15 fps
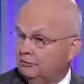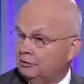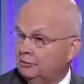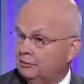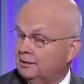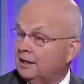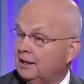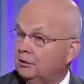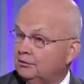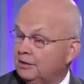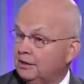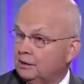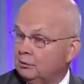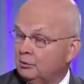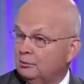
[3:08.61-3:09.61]
we left them, but I
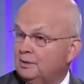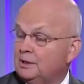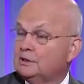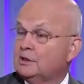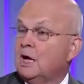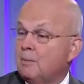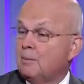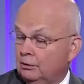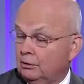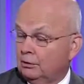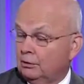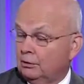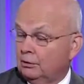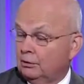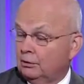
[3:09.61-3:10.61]
don't think it was
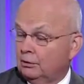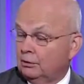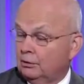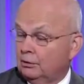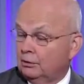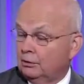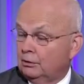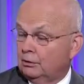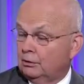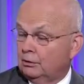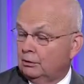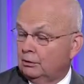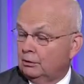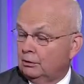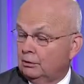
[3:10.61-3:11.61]
bad as
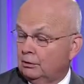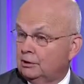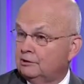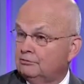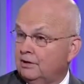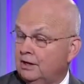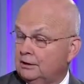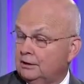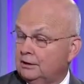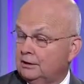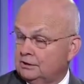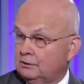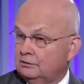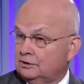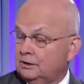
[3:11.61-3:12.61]
the one we currently
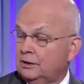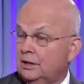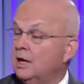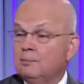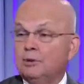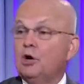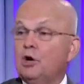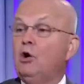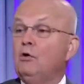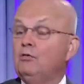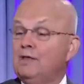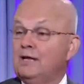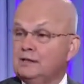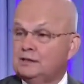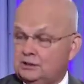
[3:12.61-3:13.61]
find ourselves in. But
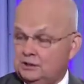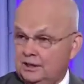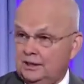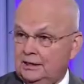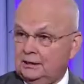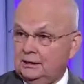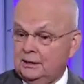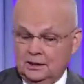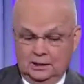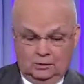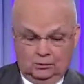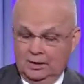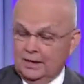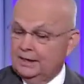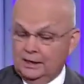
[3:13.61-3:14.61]
all that said,
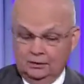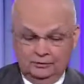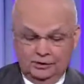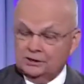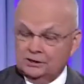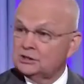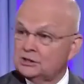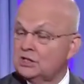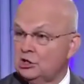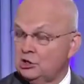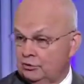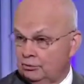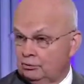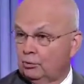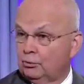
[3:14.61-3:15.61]
right now this is
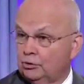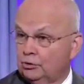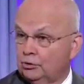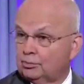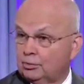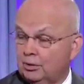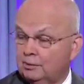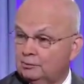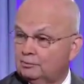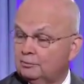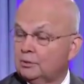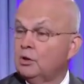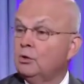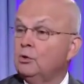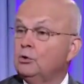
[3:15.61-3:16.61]
either a real
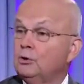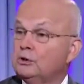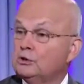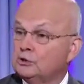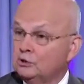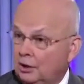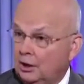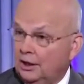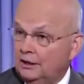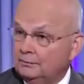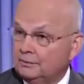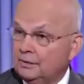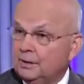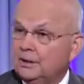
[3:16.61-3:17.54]
problem or it's not.